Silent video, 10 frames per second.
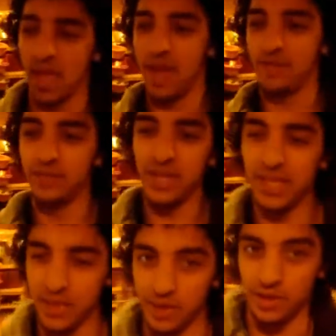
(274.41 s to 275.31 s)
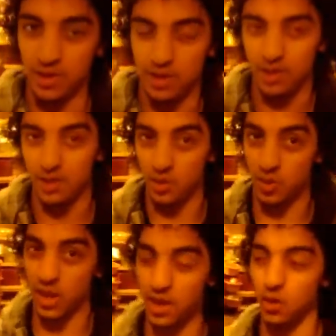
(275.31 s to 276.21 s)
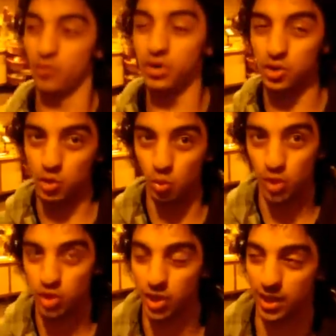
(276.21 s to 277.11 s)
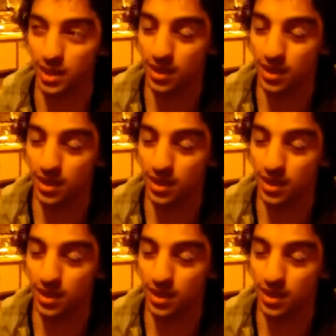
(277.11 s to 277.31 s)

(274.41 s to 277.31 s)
every year, okay, over your tuition,